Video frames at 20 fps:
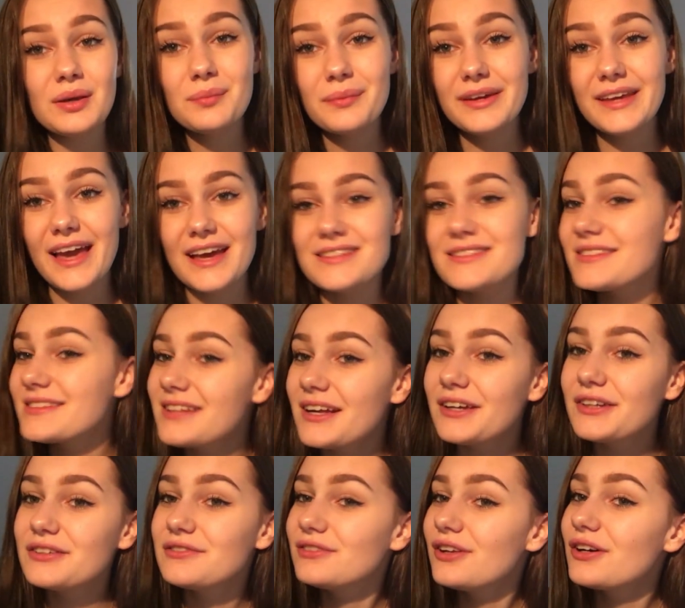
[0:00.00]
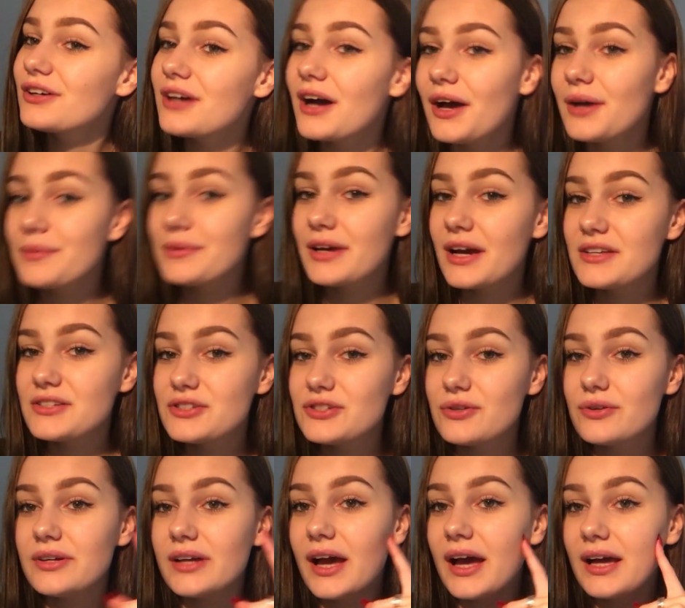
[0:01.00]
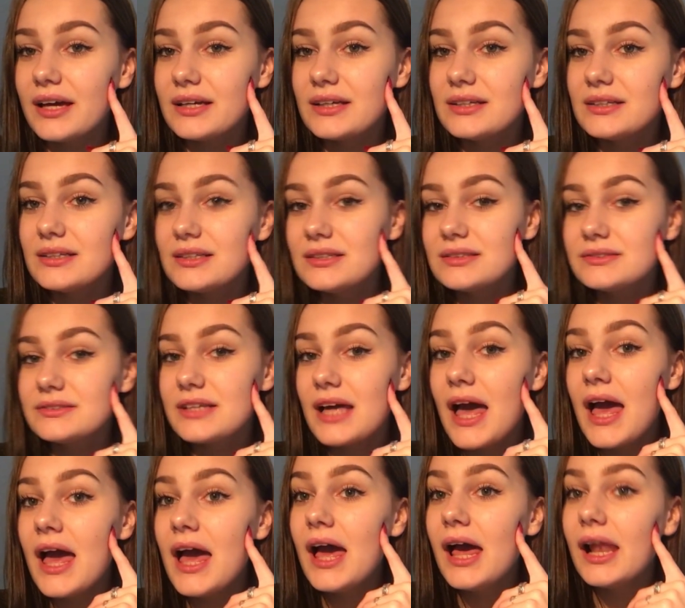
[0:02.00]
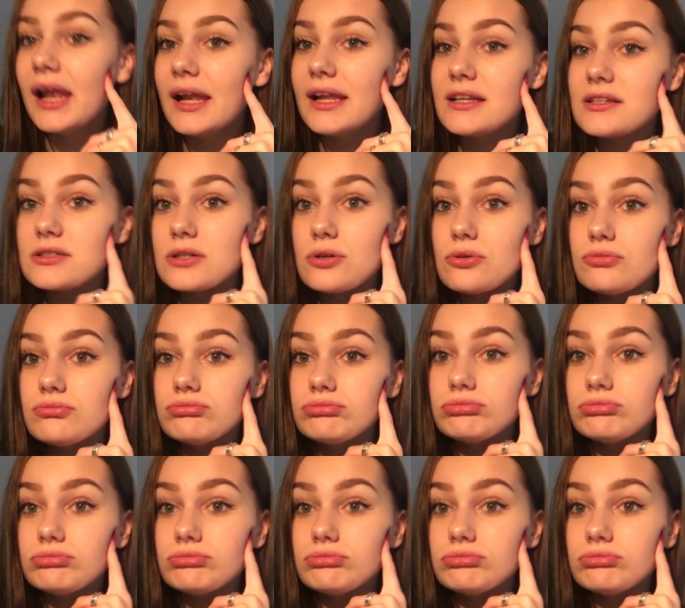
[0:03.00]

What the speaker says: But yes, start a new vlog. I hope you guys enjoy. Let's go.